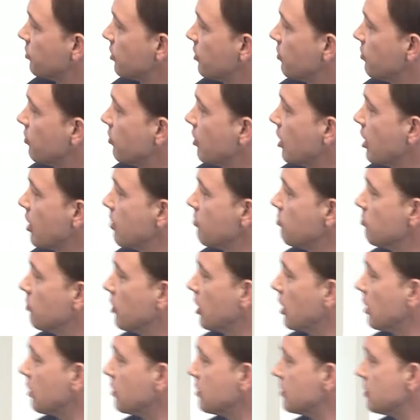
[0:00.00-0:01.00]
Program
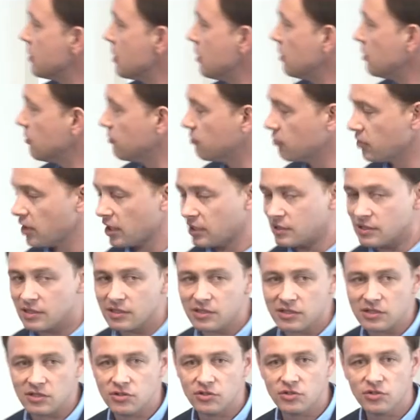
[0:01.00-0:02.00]
and the Center for
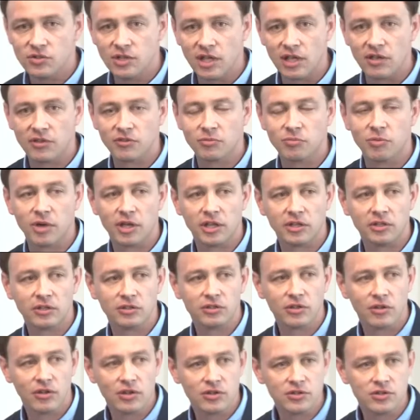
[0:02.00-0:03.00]
Excellence in Tree Health
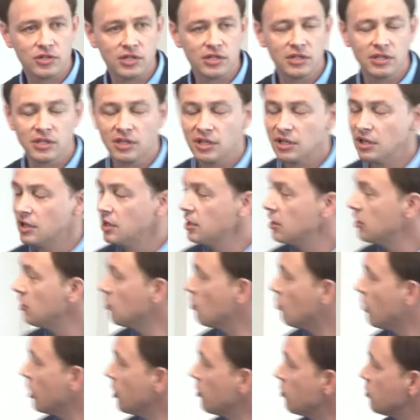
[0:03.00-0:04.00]
Biotechnology,
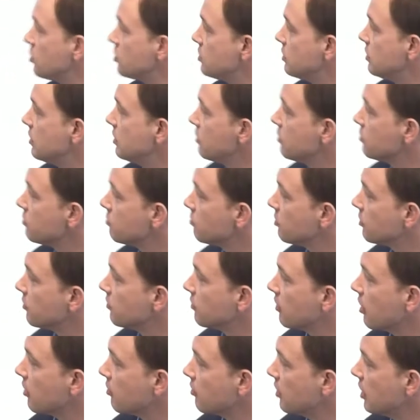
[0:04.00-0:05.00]
the one which deals
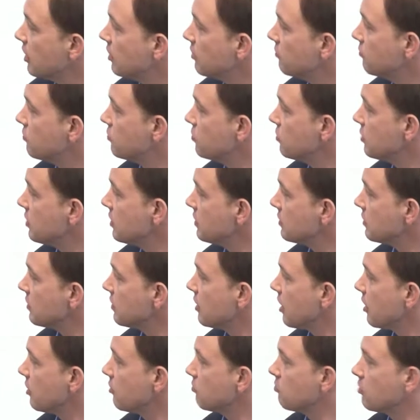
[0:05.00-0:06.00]
with our native trees and
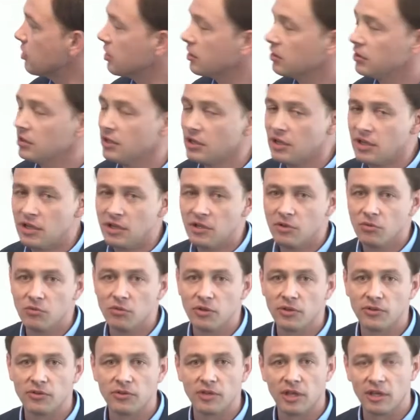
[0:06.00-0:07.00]
the other one
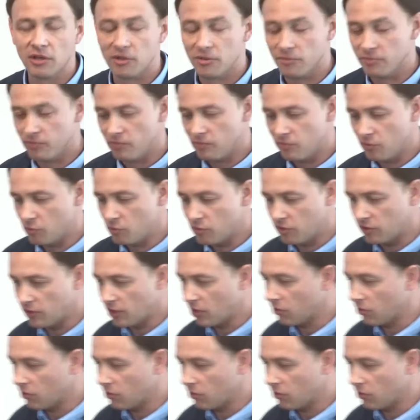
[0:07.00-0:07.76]
with, um, with